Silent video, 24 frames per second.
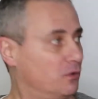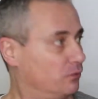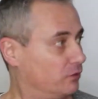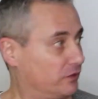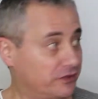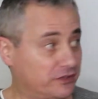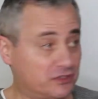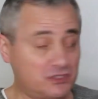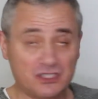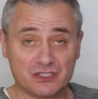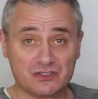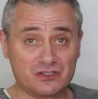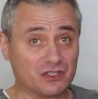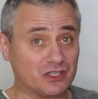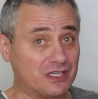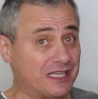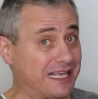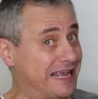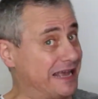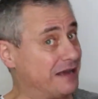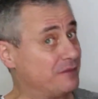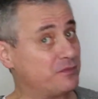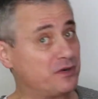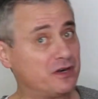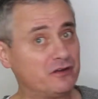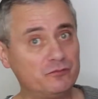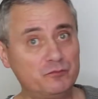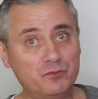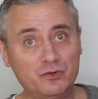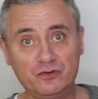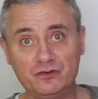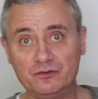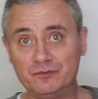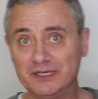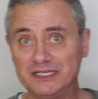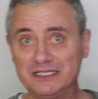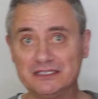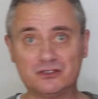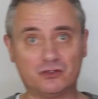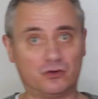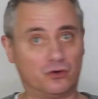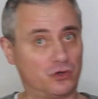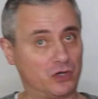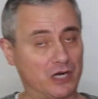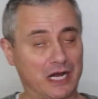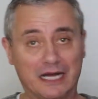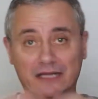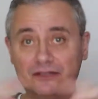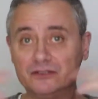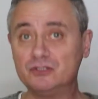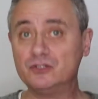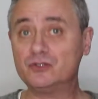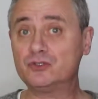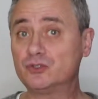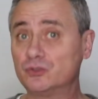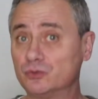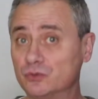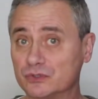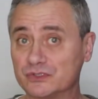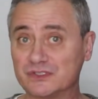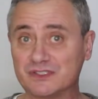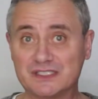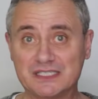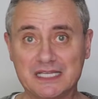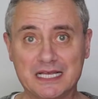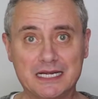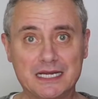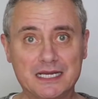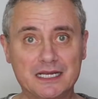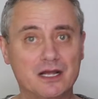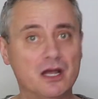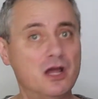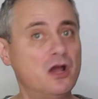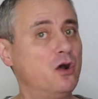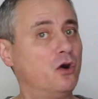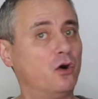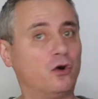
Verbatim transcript: whether it's just a camera movement or unusual setting